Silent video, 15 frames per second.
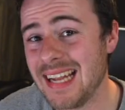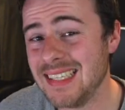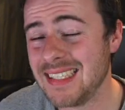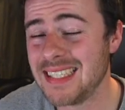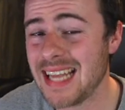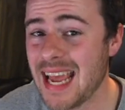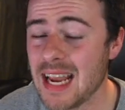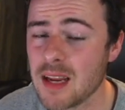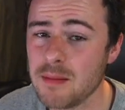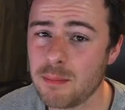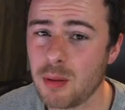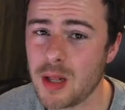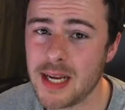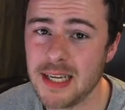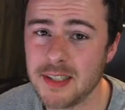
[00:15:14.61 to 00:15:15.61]
In second
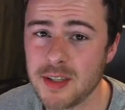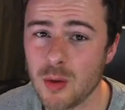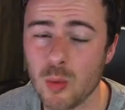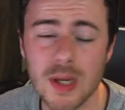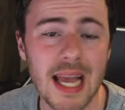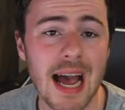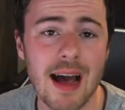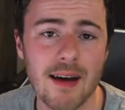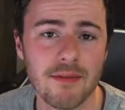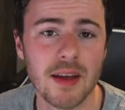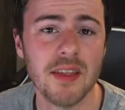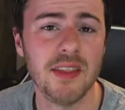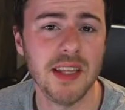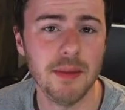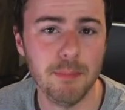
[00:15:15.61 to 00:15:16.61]
place, we
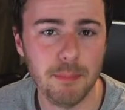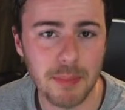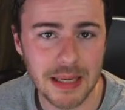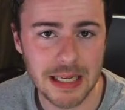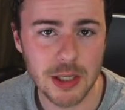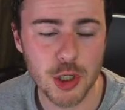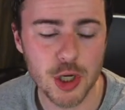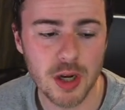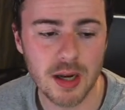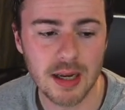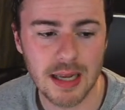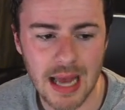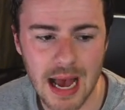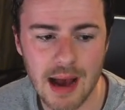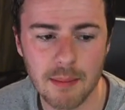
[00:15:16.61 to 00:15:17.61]
have the beach
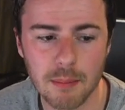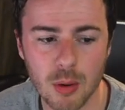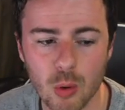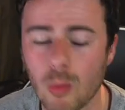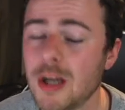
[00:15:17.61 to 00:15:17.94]
camper,